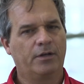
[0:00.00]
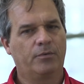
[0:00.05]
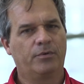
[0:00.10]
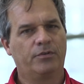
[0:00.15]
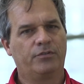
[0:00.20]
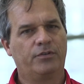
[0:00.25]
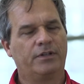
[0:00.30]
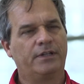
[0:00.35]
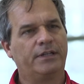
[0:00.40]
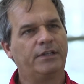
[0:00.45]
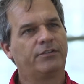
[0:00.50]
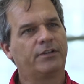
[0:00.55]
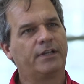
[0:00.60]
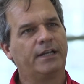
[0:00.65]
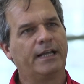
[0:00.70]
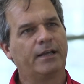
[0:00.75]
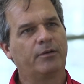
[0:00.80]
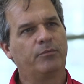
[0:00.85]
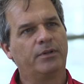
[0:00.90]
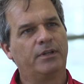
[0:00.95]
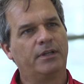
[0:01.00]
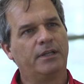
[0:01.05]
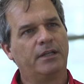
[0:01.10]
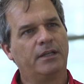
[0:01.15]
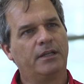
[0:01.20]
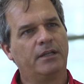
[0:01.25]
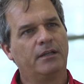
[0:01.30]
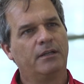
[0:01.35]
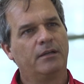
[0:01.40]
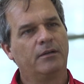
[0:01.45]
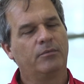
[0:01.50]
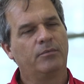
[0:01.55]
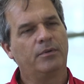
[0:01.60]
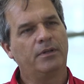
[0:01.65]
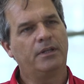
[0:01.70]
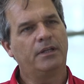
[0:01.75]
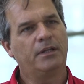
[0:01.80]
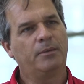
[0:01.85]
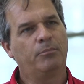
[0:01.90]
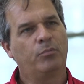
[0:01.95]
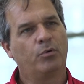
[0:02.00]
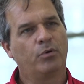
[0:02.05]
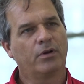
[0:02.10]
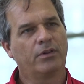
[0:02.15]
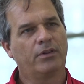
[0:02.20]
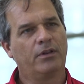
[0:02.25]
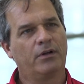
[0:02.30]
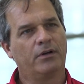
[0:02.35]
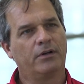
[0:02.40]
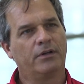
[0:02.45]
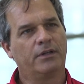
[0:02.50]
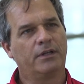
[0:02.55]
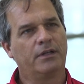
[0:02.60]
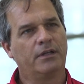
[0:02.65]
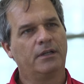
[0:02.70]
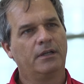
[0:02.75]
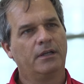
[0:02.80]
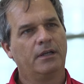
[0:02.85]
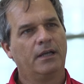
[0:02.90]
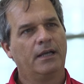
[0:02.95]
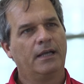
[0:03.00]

there was a disconnect with the, with the Port Authority.